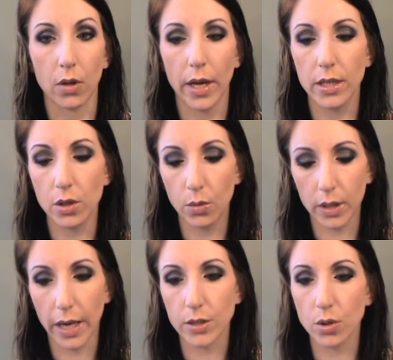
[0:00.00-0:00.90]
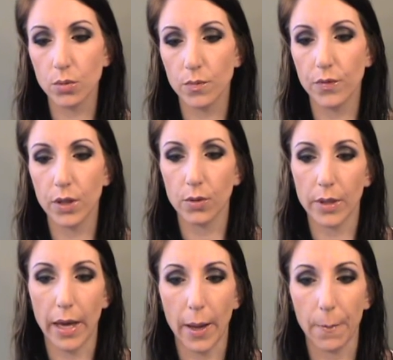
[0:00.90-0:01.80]
And you know what? I don't feel
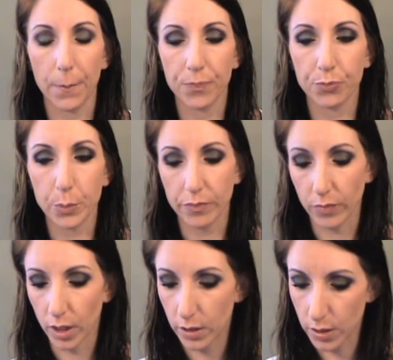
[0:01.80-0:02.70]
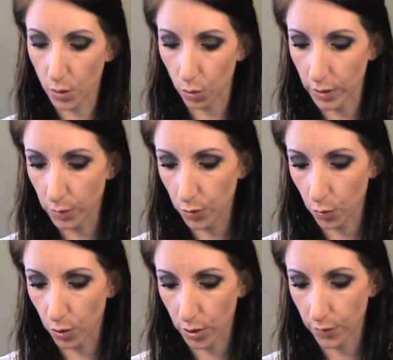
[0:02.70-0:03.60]
that this only would
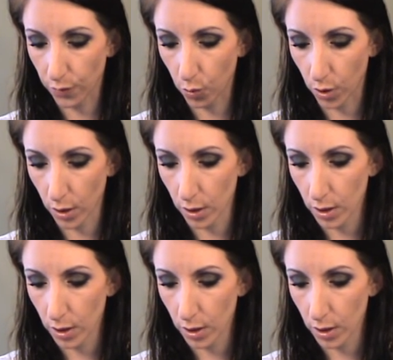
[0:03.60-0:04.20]
work for